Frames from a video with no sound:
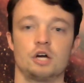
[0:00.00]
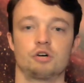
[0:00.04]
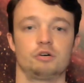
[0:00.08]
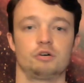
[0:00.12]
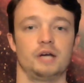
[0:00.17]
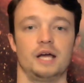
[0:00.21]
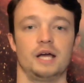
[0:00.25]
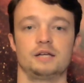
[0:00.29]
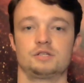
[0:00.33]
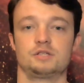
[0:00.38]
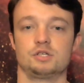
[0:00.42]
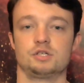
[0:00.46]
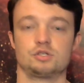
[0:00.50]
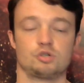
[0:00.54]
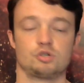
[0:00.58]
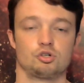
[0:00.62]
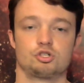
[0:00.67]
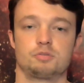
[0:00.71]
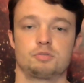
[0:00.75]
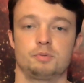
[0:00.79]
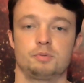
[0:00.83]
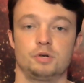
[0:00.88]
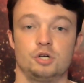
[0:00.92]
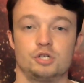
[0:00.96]
creators,
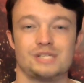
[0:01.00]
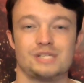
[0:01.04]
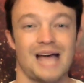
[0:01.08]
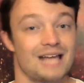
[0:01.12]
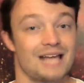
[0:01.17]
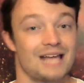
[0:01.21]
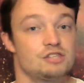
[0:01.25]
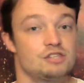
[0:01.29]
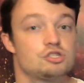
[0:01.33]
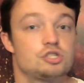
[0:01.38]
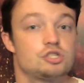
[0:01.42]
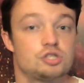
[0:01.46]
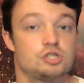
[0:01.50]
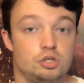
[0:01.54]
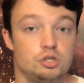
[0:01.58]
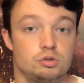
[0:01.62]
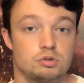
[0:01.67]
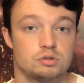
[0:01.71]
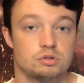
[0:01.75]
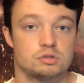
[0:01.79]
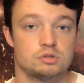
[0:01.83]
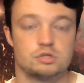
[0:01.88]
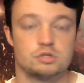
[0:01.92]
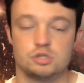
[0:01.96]
entrepreneurs, and
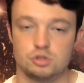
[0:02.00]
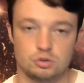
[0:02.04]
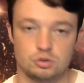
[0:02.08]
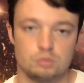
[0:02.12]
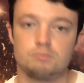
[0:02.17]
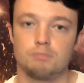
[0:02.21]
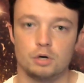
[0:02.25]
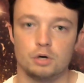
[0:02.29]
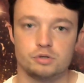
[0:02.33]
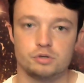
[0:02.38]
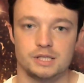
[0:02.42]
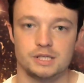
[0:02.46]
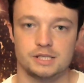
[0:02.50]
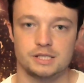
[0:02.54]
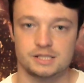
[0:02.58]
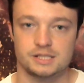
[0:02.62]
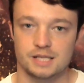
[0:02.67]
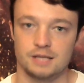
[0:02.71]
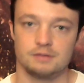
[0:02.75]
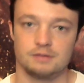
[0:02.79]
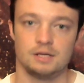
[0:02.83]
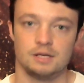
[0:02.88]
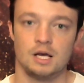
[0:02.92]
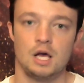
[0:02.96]
students to most
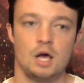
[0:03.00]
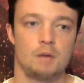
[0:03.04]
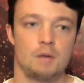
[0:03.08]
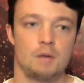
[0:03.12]
extent,